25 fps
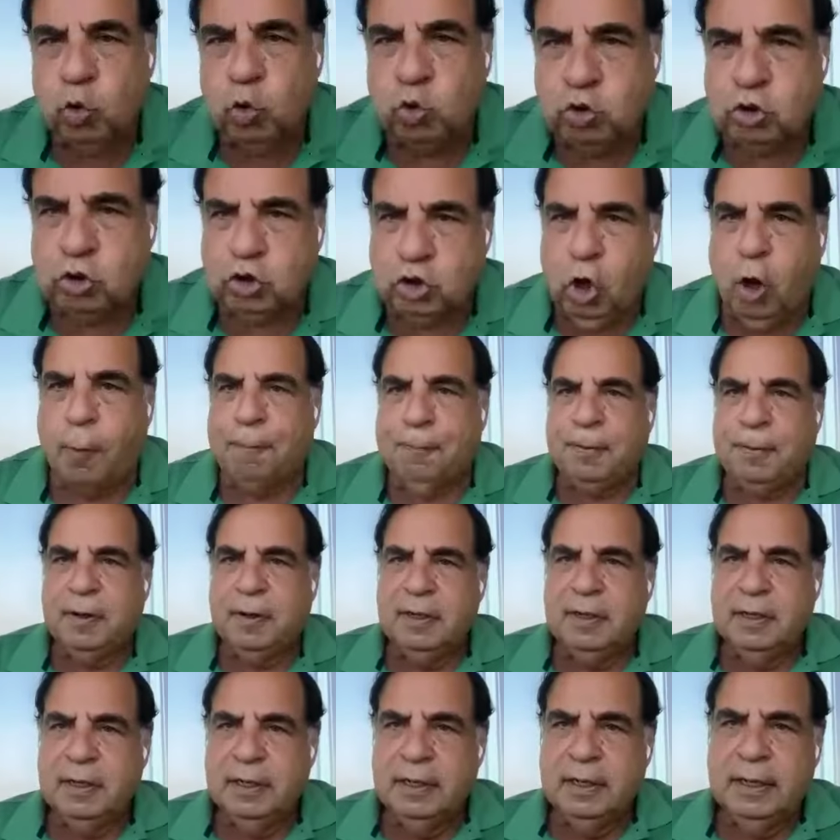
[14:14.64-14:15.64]
to stop
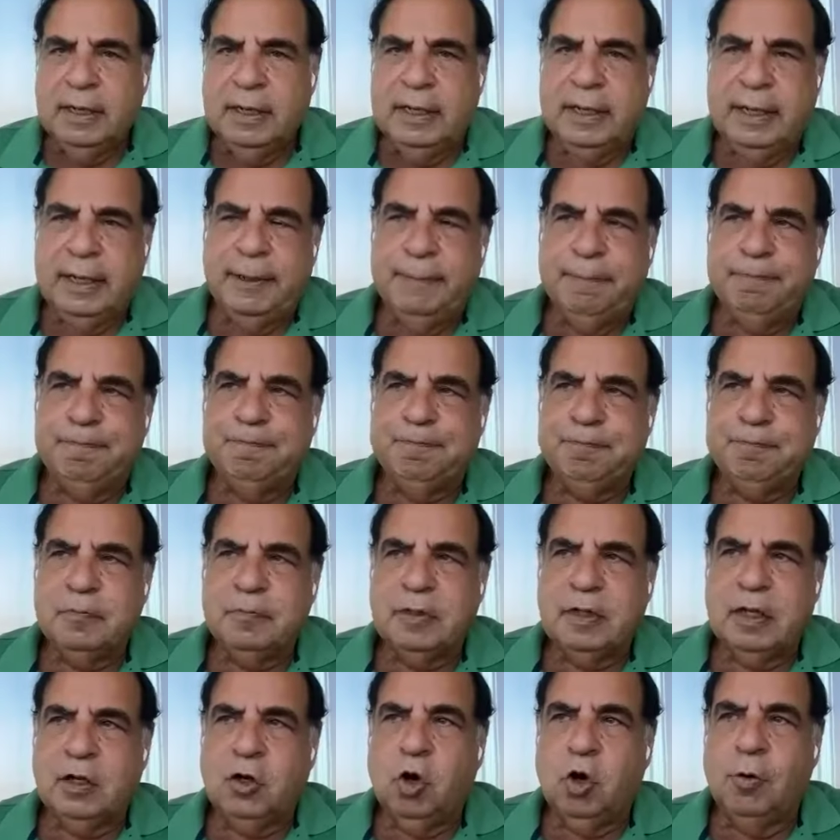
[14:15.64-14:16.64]

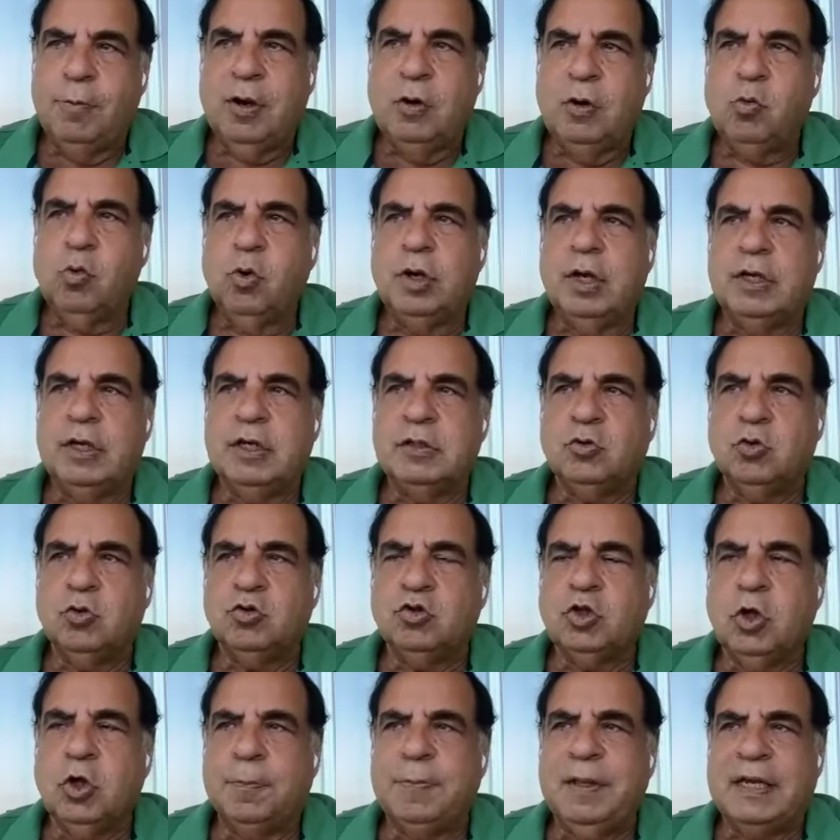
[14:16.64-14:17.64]
um, global uh, to
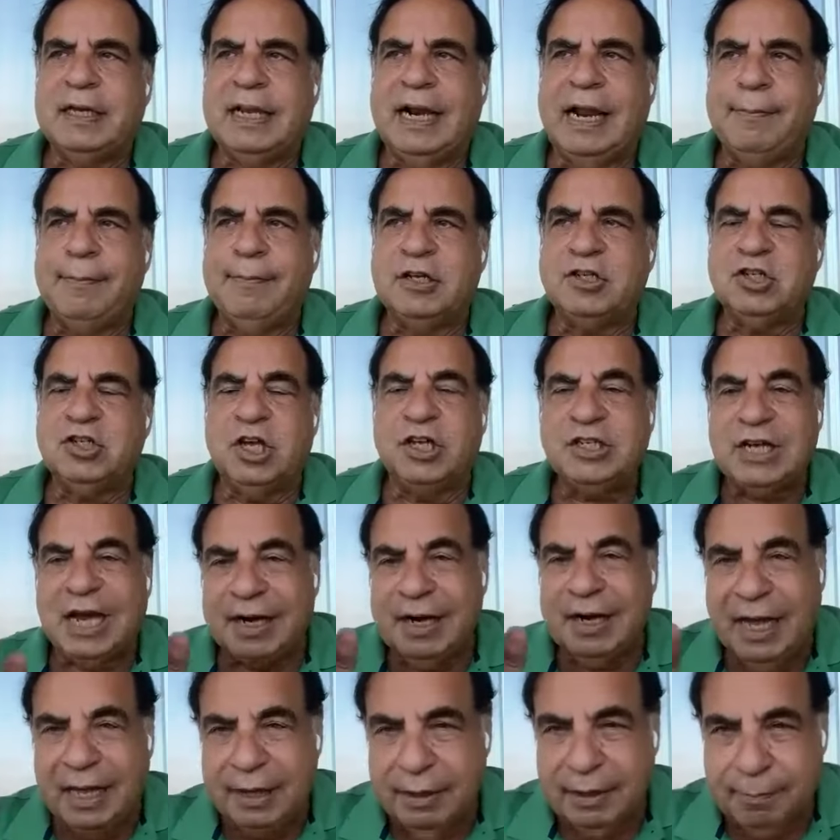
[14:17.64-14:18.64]
stop the climate change.
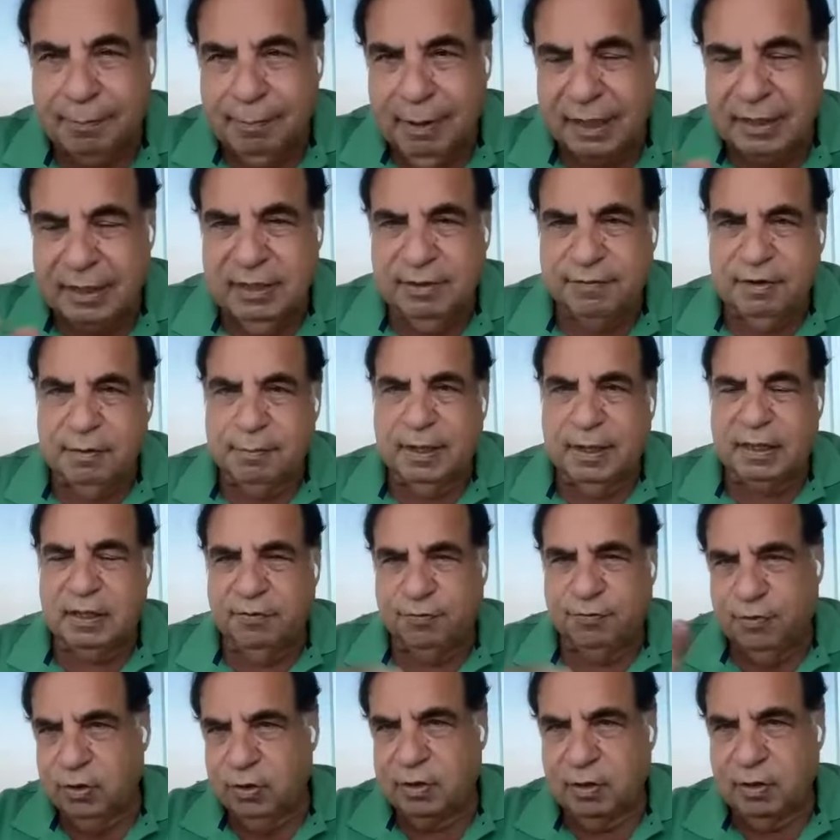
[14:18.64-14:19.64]
And I remind
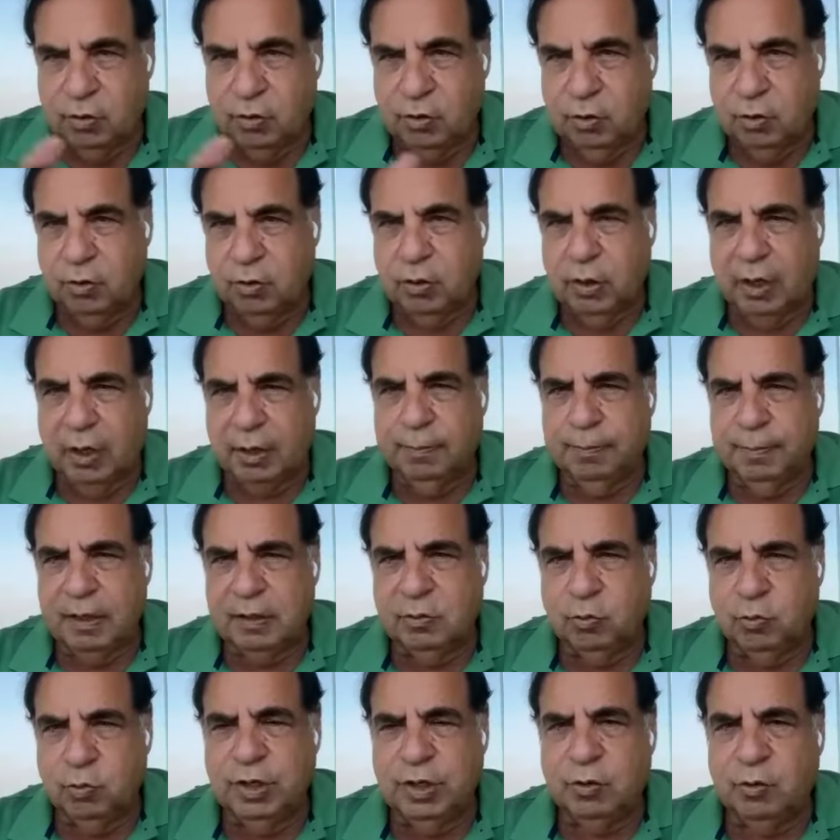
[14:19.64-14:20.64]
everybody, if you, I
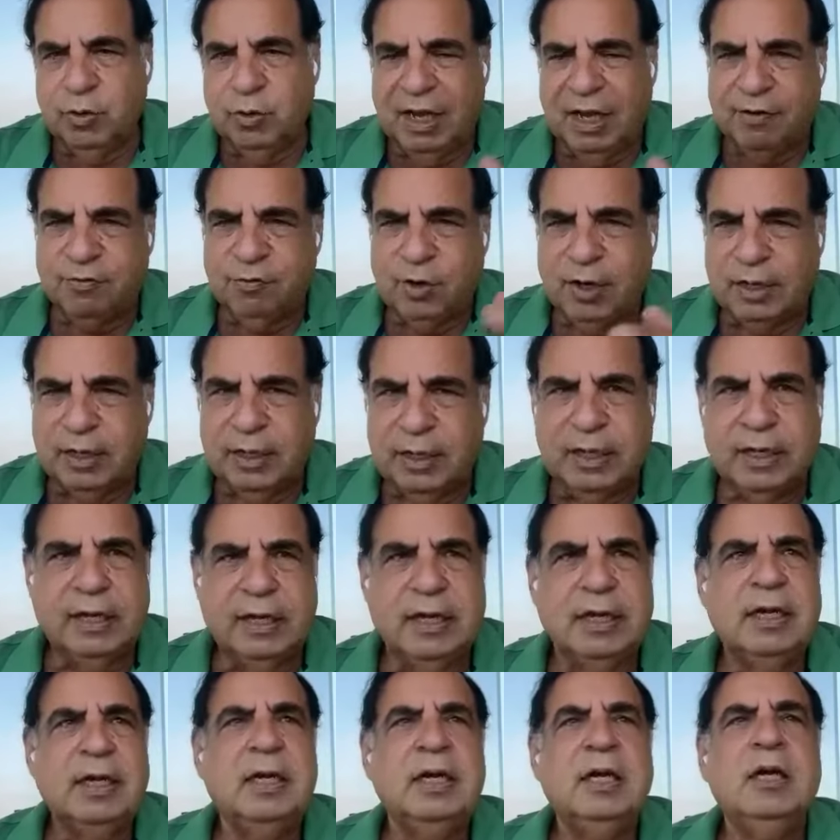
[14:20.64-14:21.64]
mean, we, we have one
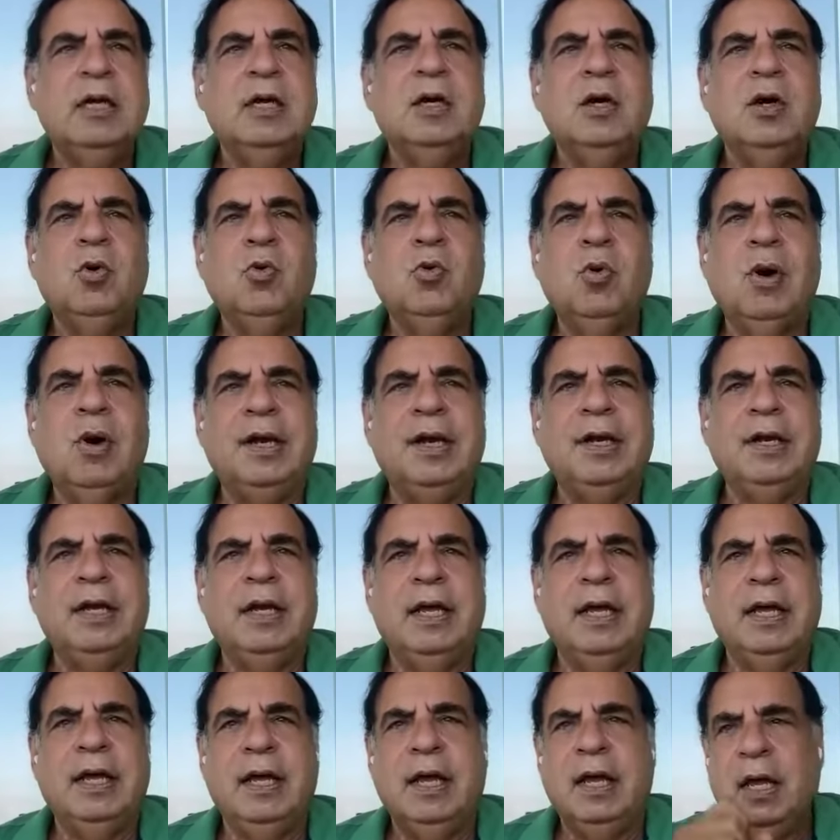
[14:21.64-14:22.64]
uh,
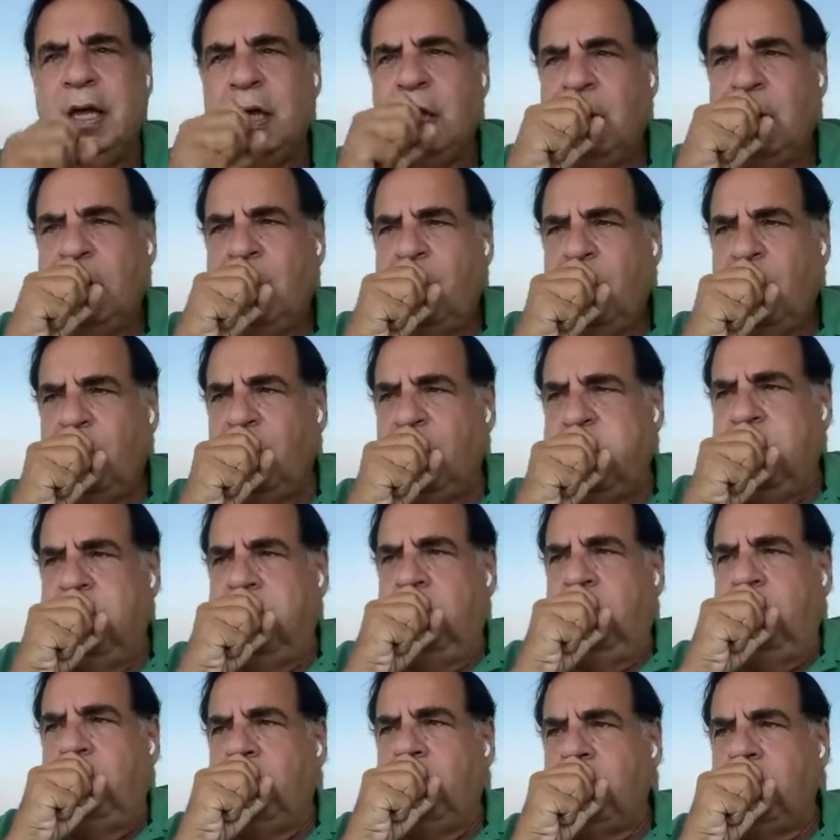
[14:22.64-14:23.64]
one
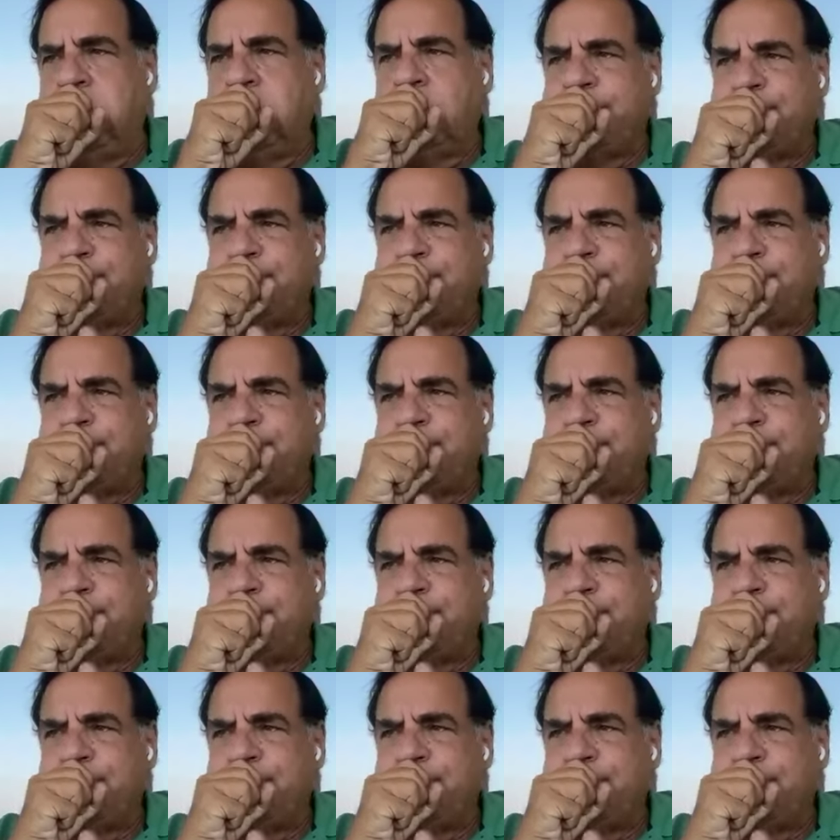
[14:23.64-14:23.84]
uh,